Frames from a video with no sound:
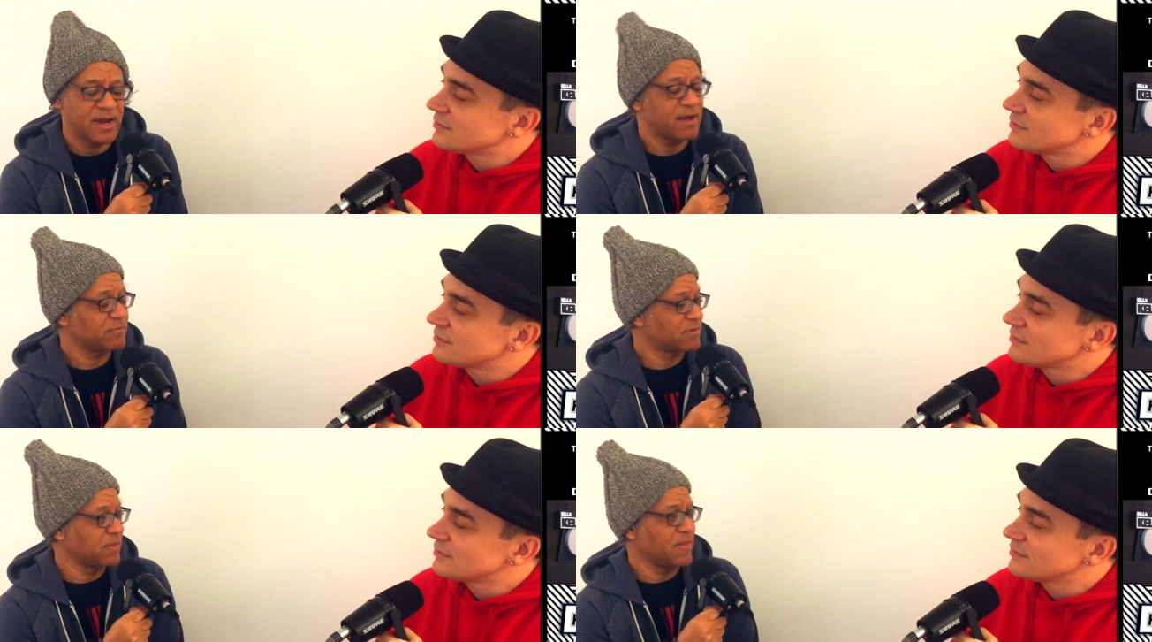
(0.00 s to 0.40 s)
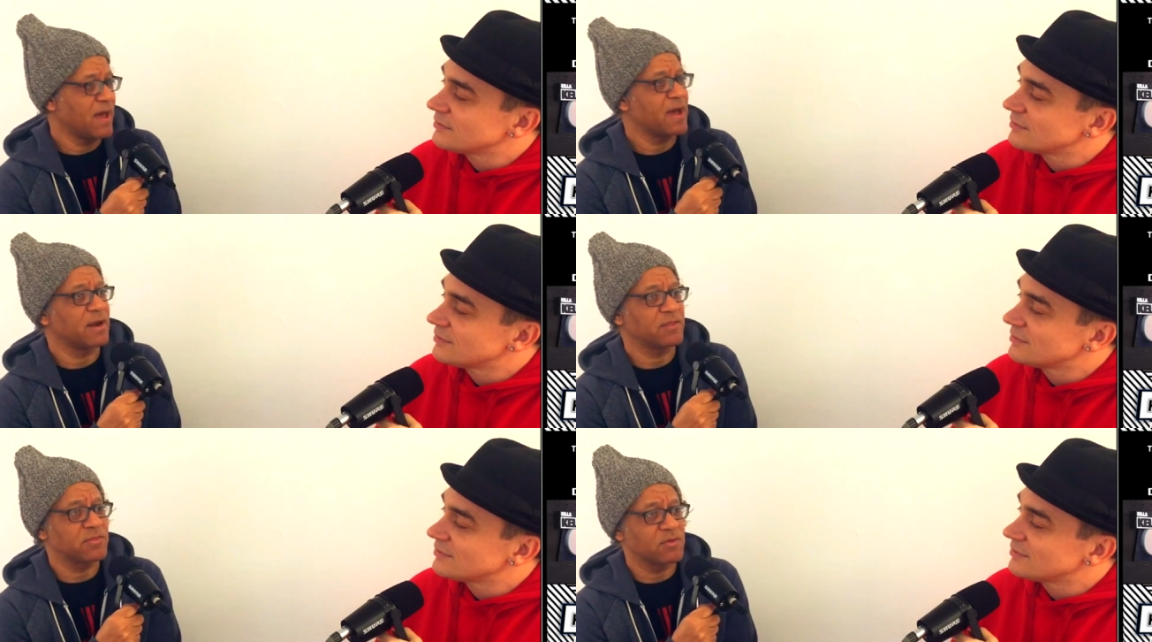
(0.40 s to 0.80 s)
Speaker 1: after
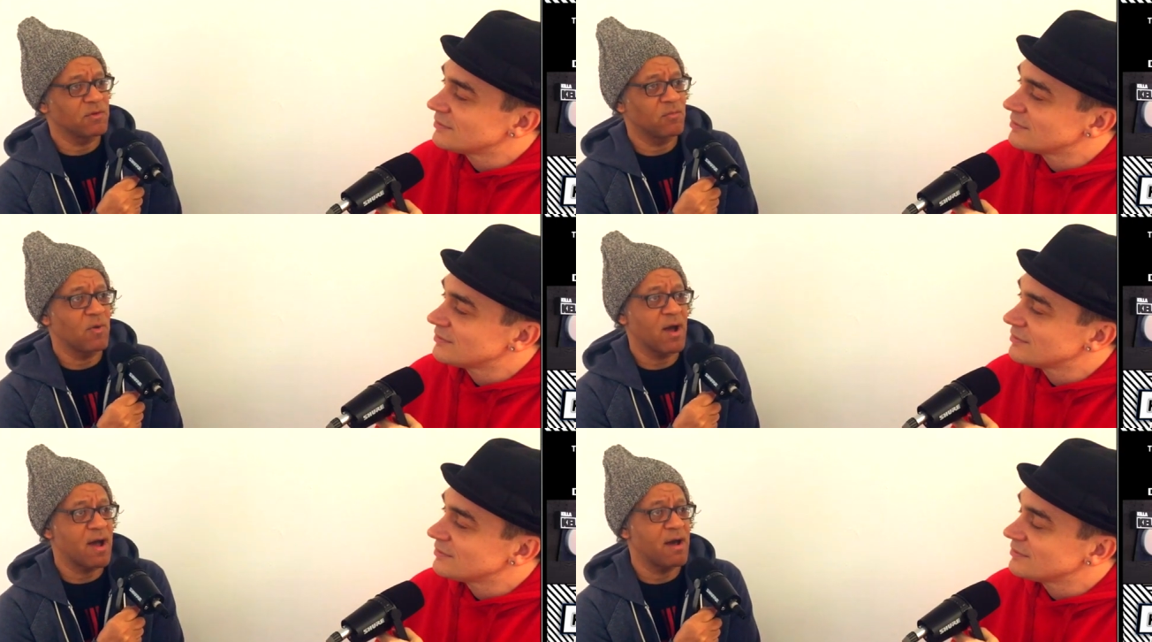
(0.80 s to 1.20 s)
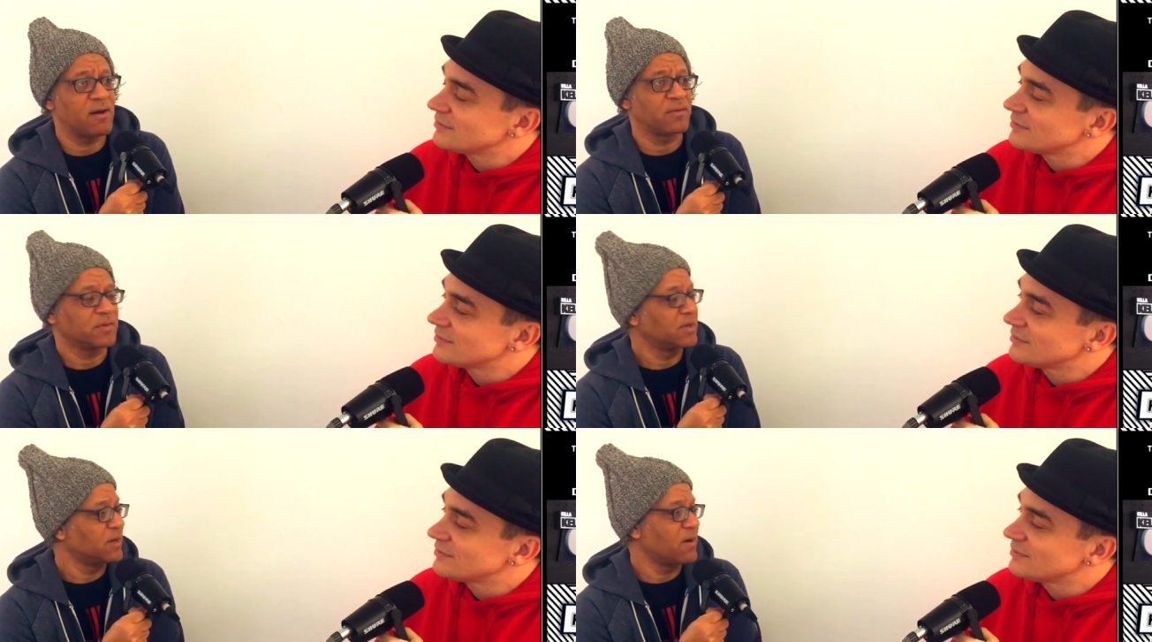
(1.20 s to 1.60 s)
that, I thought, wow,
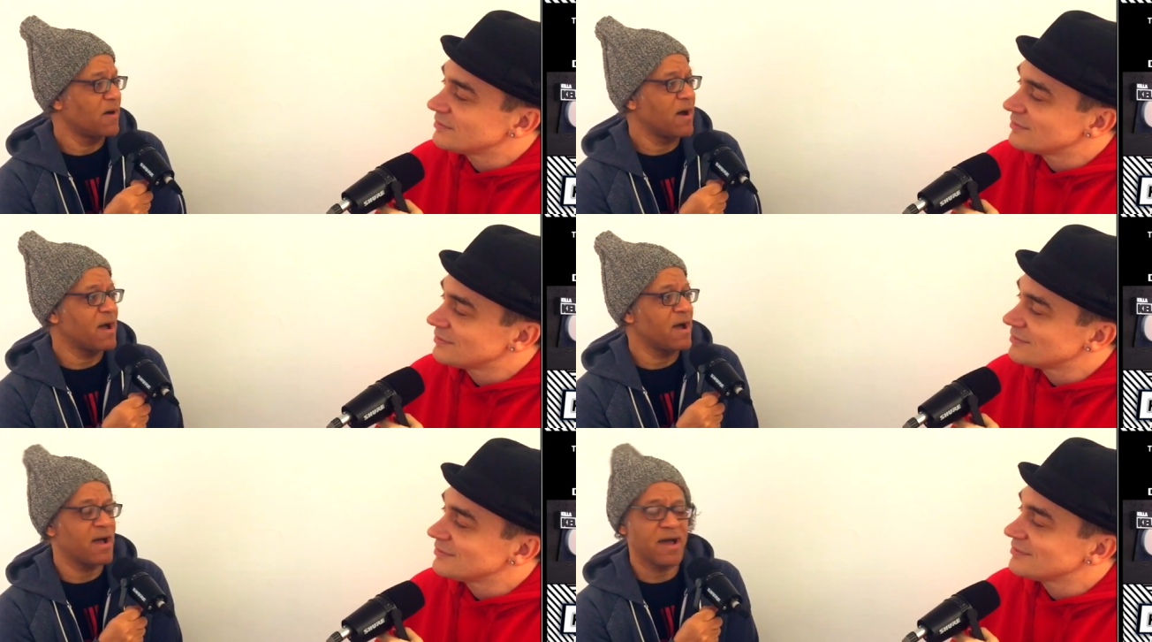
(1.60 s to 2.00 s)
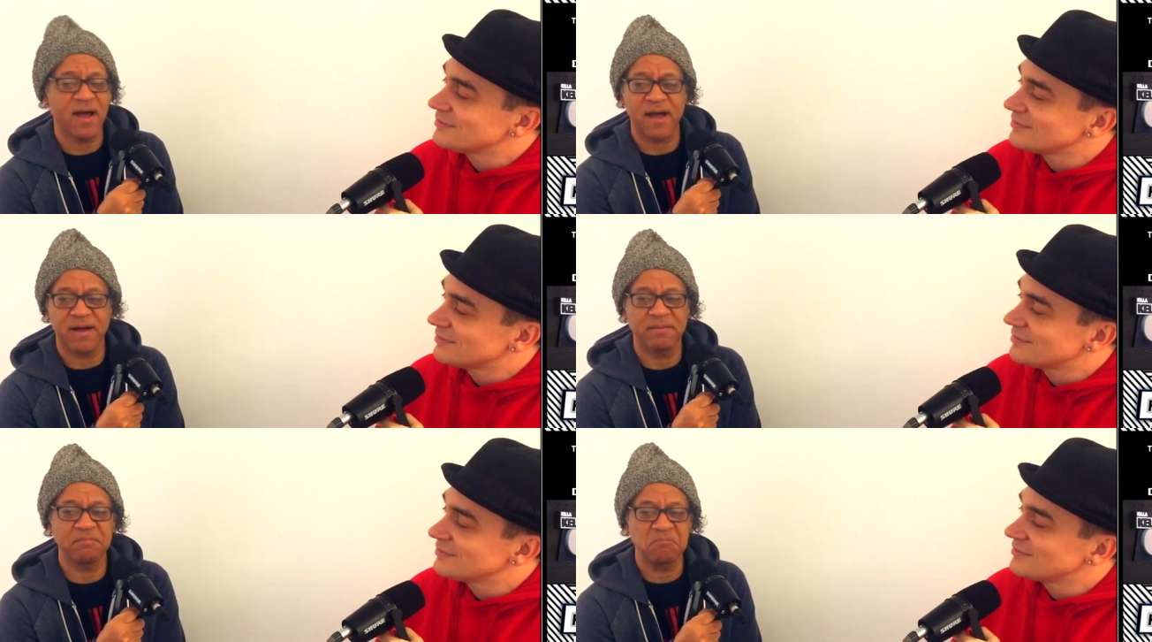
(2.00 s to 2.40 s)
you know,
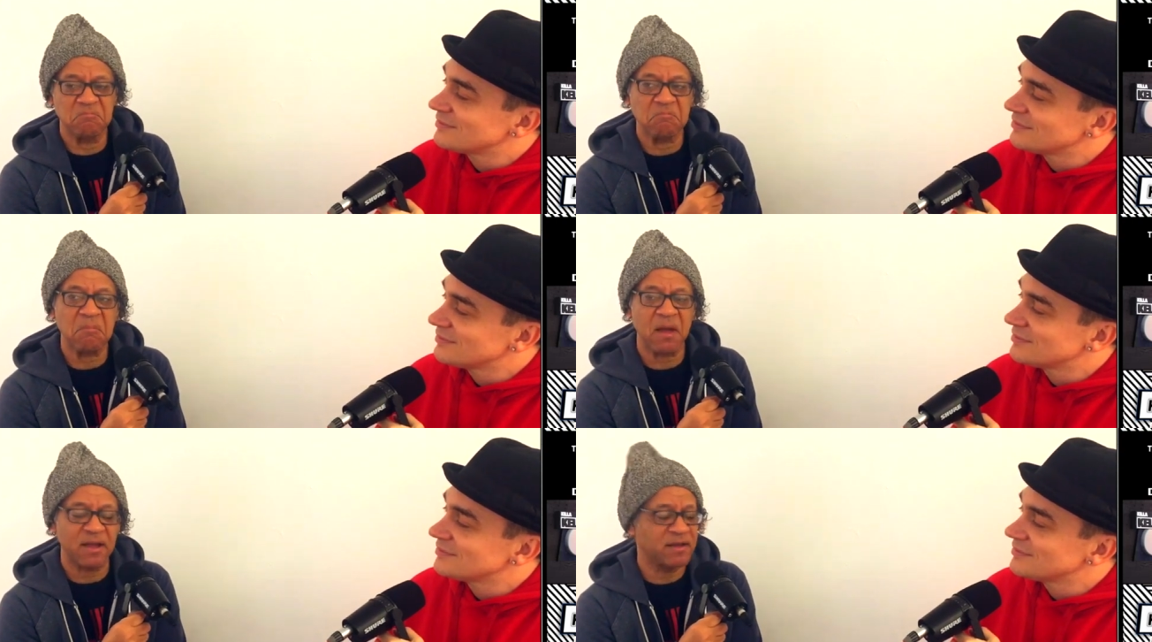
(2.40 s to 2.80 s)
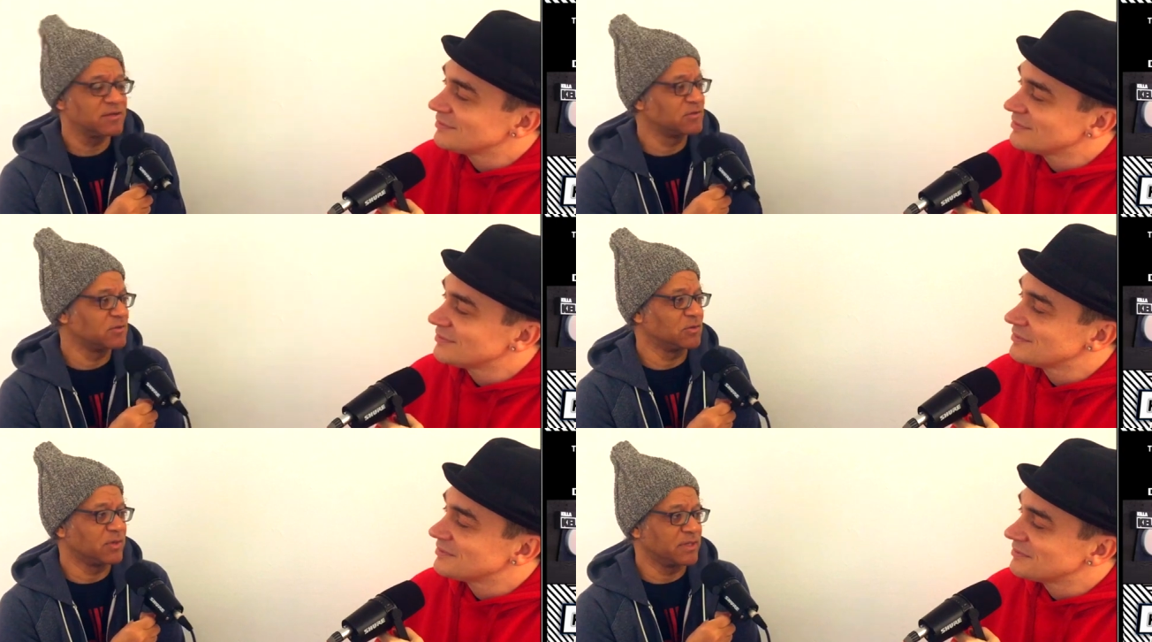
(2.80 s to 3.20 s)
I
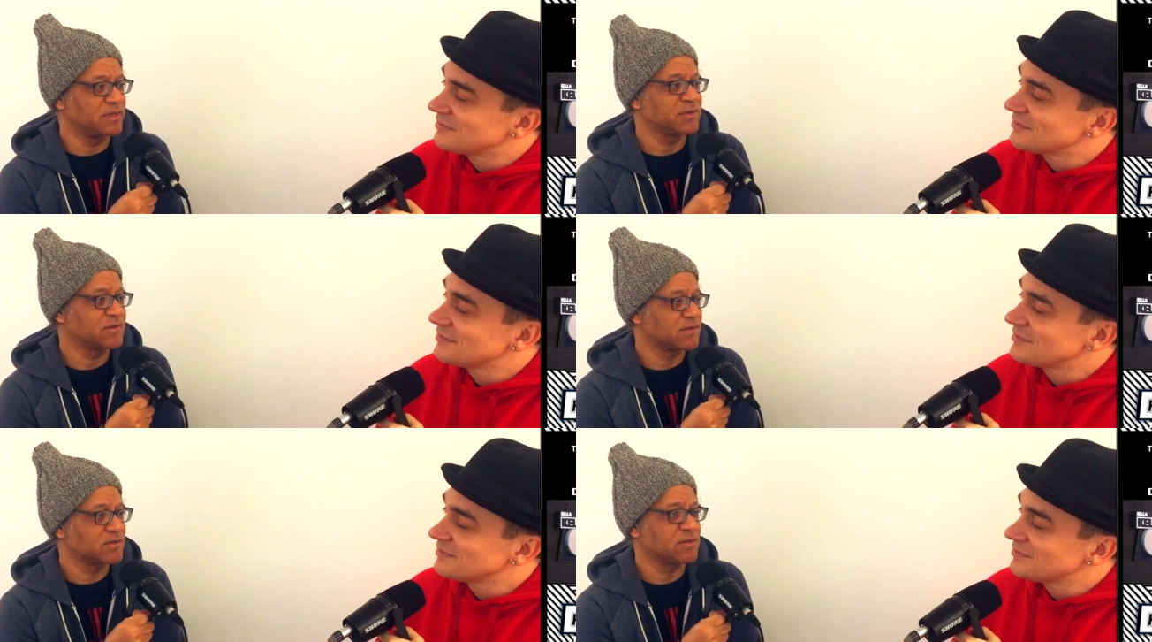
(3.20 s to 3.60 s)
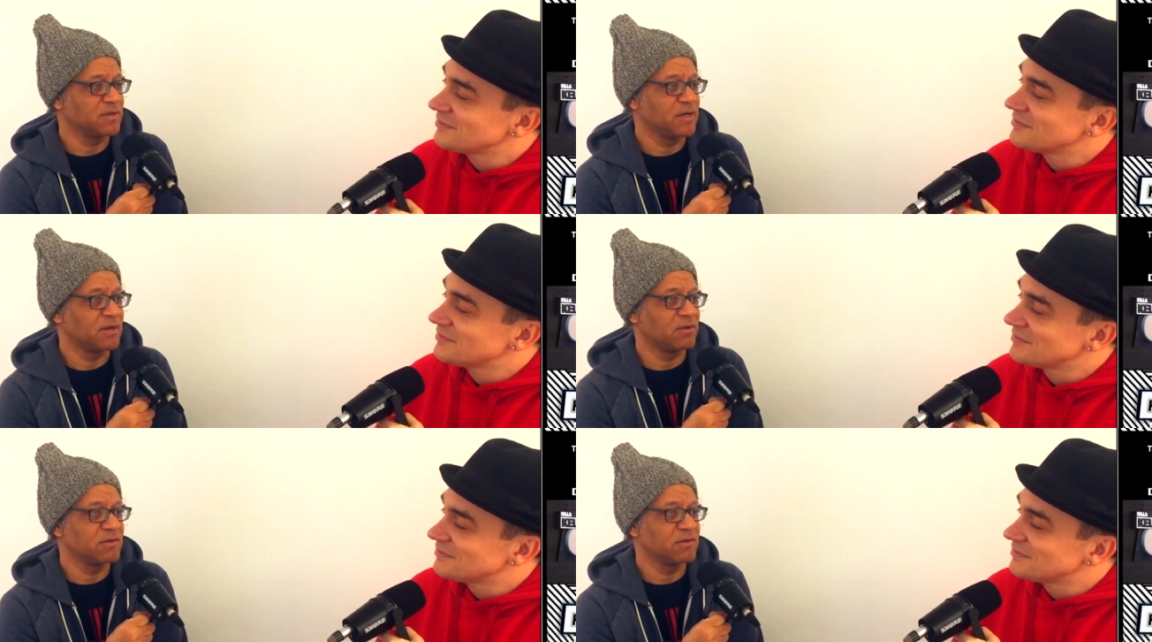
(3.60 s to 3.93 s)
could do this. You know,